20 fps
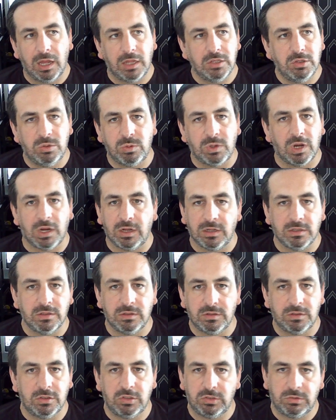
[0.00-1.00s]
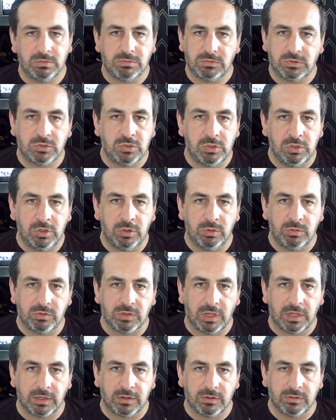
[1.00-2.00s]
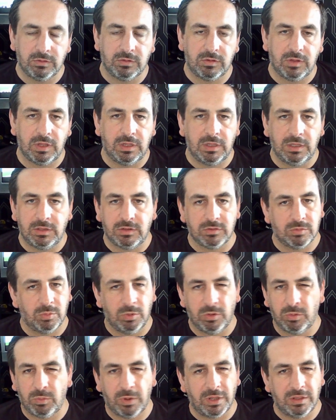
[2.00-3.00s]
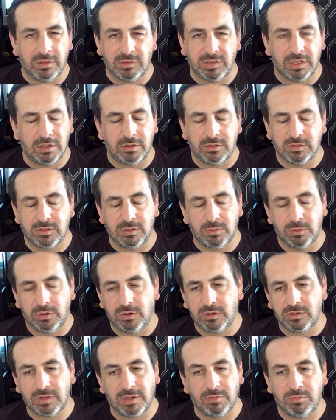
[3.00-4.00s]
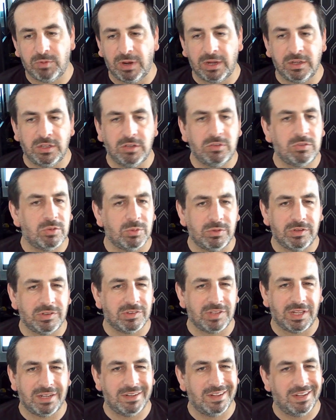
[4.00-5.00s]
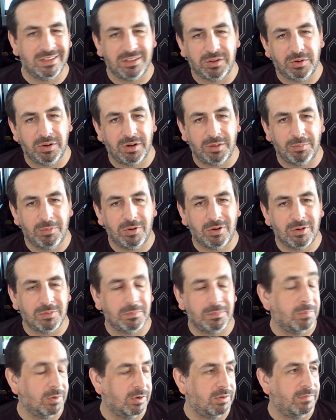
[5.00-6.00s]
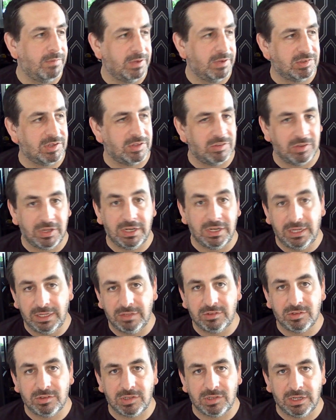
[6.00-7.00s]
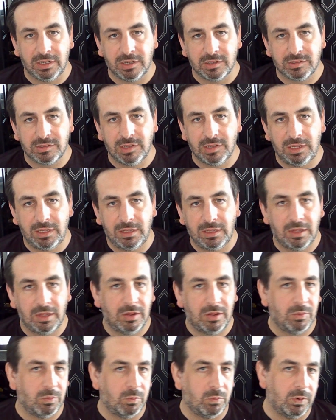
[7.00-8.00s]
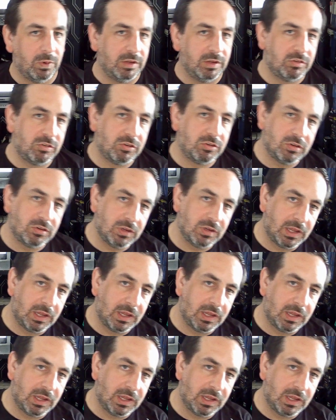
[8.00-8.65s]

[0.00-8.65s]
you can't use light guns. It doesn't work the way the technology works. I used to understand it, I don't anymore, but essentially it needs a CRT, which,